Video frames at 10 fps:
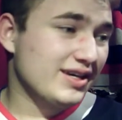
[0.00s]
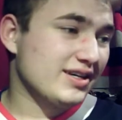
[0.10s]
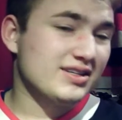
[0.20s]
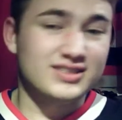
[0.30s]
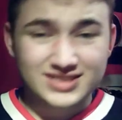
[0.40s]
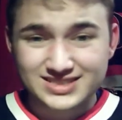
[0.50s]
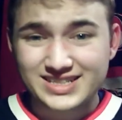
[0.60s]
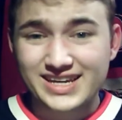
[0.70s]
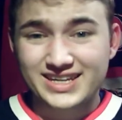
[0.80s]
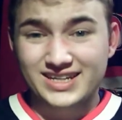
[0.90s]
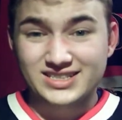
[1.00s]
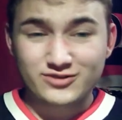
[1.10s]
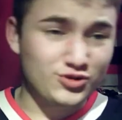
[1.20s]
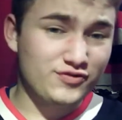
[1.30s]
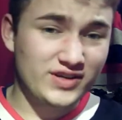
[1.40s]
Because they say, kids,
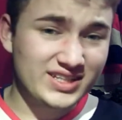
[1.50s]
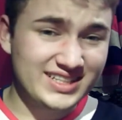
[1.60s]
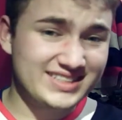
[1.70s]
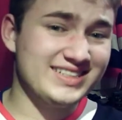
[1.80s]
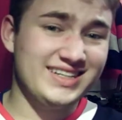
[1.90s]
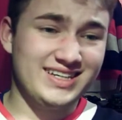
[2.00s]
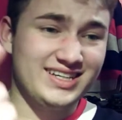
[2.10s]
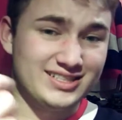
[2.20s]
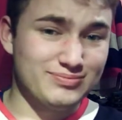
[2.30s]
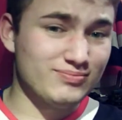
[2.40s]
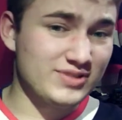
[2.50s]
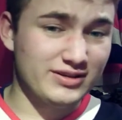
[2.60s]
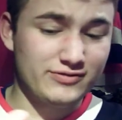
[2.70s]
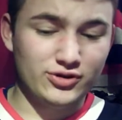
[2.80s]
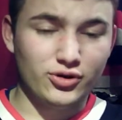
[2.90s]
if you feel it,
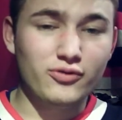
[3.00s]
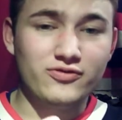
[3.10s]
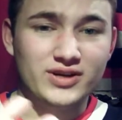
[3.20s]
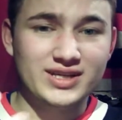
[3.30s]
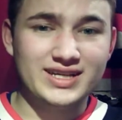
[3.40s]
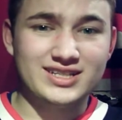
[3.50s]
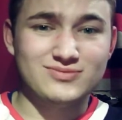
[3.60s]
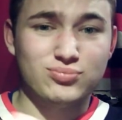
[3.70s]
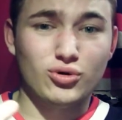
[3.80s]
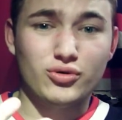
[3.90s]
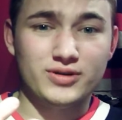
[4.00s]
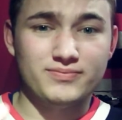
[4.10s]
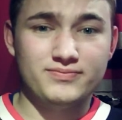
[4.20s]
if you don't feel it, it's broken.